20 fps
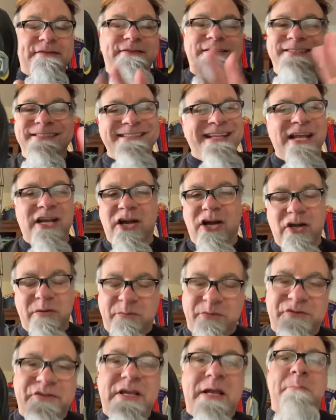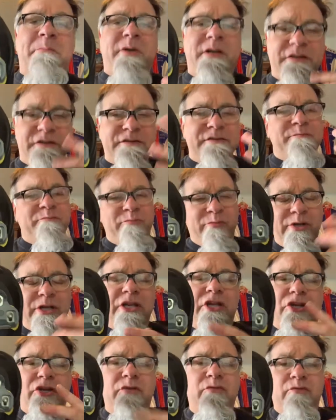This is not 100%, but it's pretty
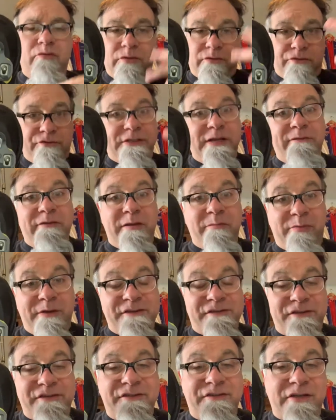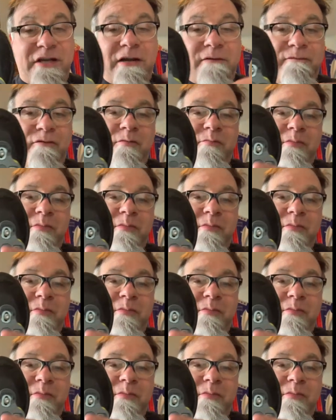good, definitely a place to start for a